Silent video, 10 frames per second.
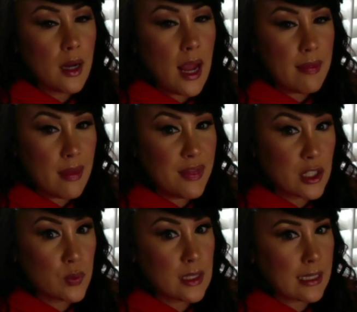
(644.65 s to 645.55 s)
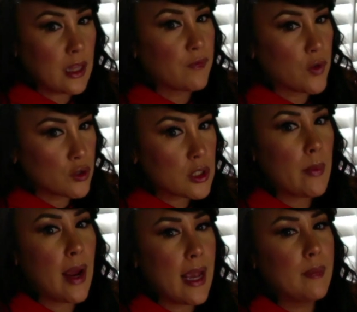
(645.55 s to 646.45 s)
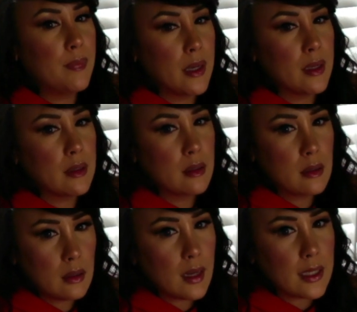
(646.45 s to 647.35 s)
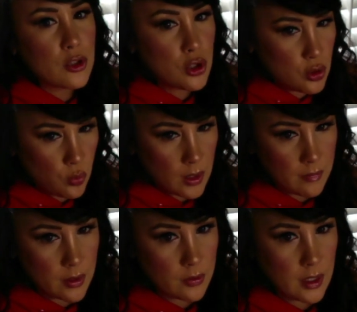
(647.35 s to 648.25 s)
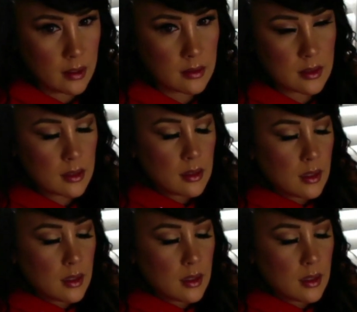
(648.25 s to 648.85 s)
And then this was like the first time I had been like to one of their things.